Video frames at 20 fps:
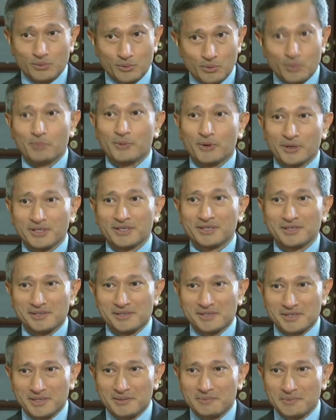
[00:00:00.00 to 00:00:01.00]
nobody
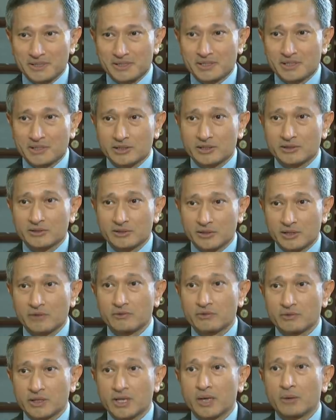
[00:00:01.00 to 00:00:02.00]
is in a position to
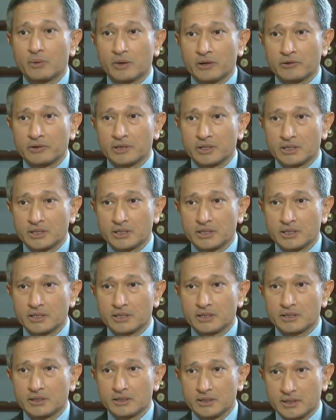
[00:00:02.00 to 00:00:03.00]
give you that warranty
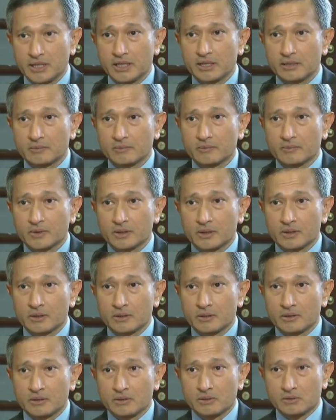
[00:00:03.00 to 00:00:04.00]
yet.
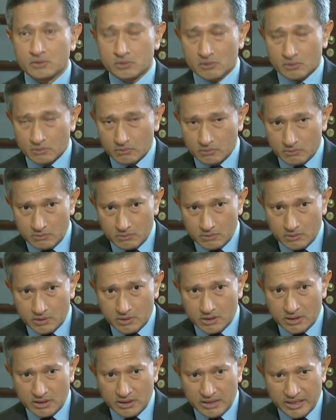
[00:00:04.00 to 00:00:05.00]
So
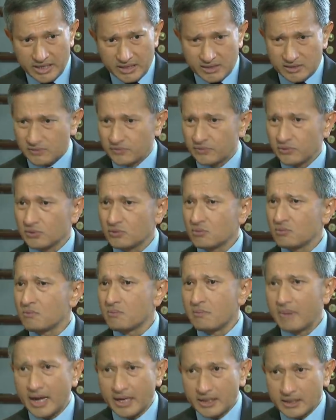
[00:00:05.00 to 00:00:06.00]
the next few
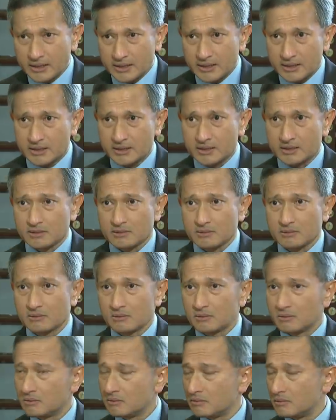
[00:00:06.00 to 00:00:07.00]
months,
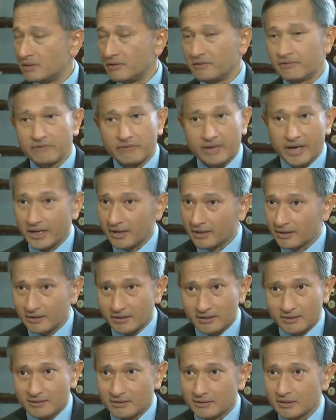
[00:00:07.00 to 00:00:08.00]
in fact,
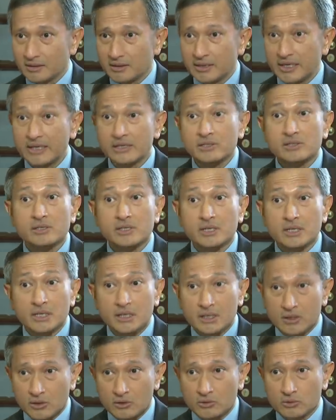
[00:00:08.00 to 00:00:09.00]
the next
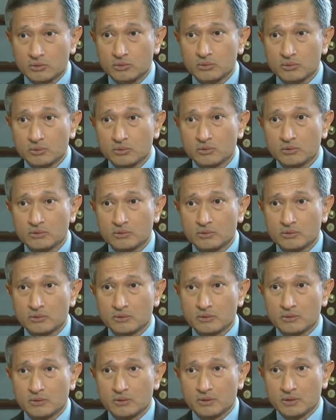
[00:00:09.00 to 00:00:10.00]
year or two,
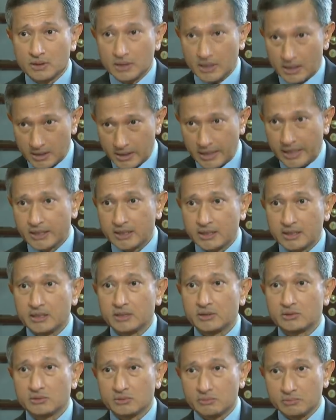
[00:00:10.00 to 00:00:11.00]
are
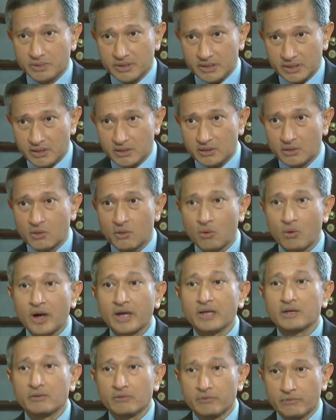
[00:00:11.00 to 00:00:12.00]
likely to be
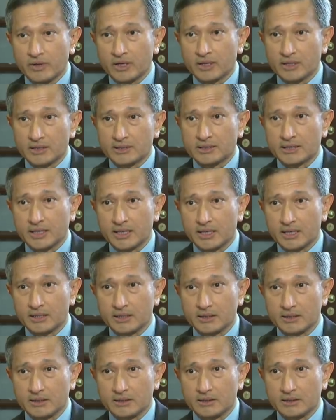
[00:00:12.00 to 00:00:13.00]
quite
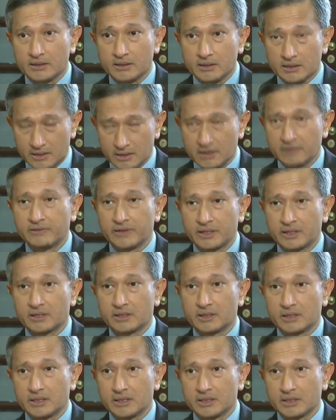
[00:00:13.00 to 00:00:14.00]
volatile,
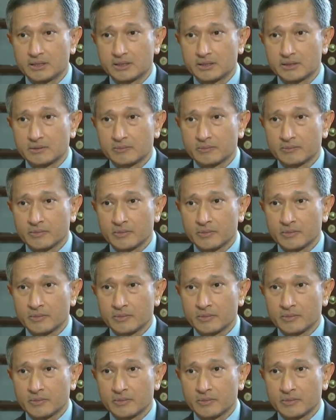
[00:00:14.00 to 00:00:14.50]
difficult years.